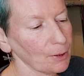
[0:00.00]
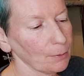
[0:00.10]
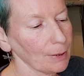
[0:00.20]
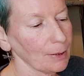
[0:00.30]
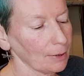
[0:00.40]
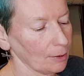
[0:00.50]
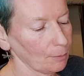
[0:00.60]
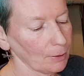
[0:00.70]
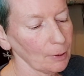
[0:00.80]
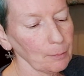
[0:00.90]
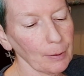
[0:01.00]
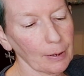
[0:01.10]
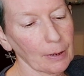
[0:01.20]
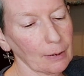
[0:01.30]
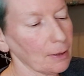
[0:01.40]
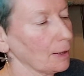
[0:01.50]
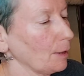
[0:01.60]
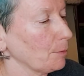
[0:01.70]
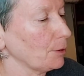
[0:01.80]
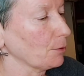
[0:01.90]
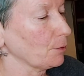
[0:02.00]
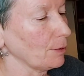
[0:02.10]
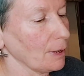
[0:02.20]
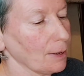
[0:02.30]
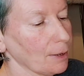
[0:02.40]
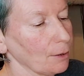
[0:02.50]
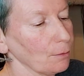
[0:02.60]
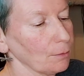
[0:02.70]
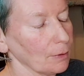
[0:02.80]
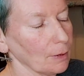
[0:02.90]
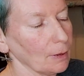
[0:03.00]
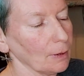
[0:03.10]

So I ended up unpicking the tab I'd already sewn